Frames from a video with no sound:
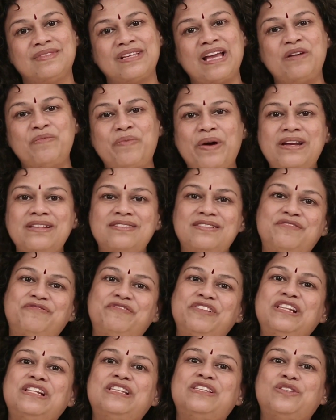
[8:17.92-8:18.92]
And why does it
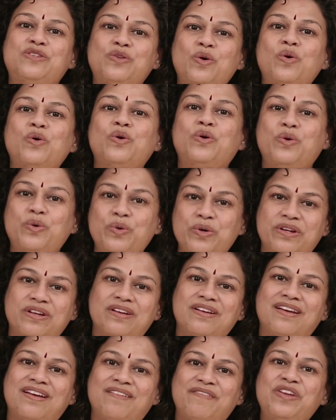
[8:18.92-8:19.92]
feel so good
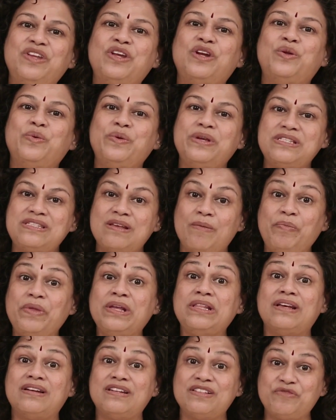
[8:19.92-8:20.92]
when you're doing
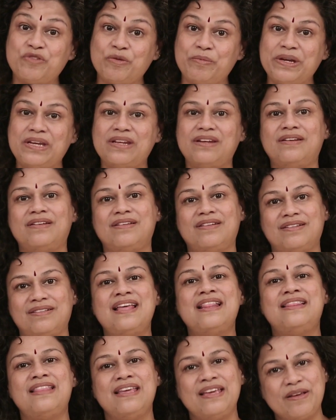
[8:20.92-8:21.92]
something that is forbidden?
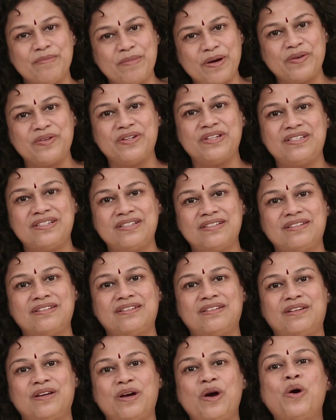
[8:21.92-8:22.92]
Think about it.
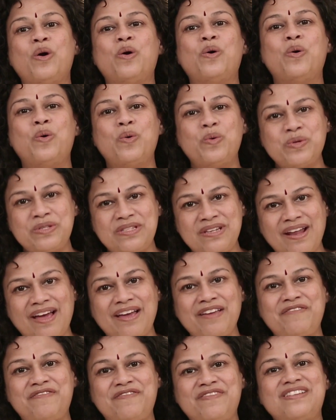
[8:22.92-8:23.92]
Whose
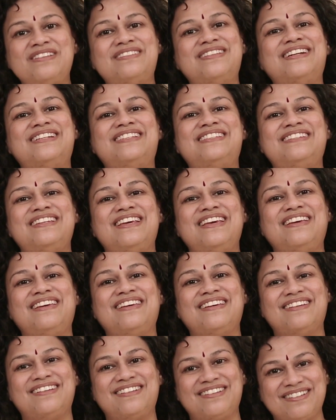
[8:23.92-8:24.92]
life is at stake
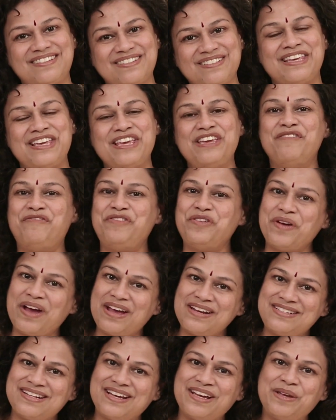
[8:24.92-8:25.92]
here? If you
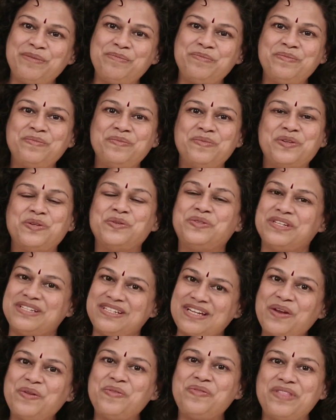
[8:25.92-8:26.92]
had time to sit
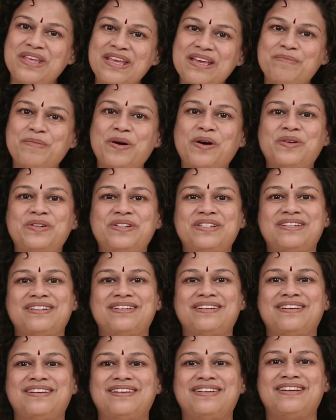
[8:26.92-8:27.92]
down and think about
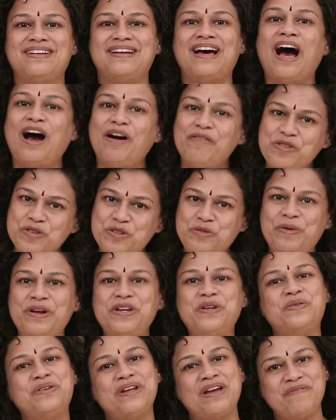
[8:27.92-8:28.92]
how you
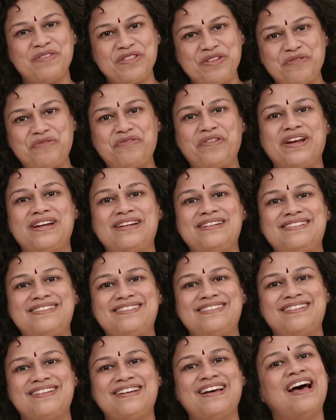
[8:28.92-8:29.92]
spend your time with your
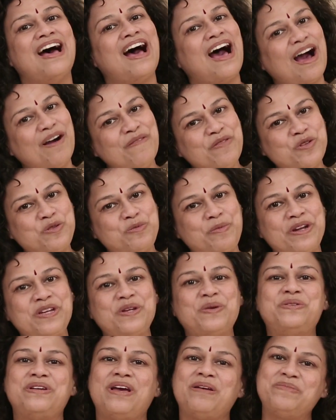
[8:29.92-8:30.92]
friends, how you spend
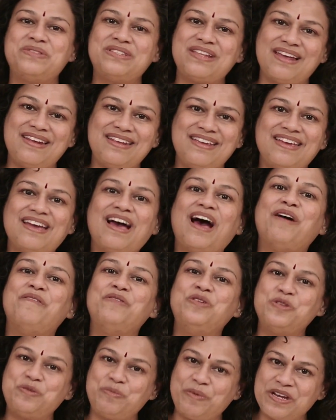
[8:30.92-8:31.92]
your time studying, how
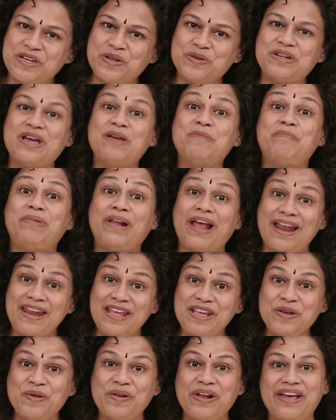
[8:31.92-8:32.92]
you spend your time
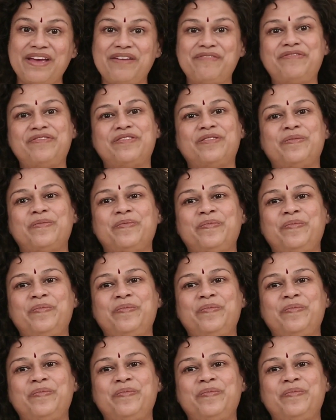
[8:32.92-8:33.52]
planning your life,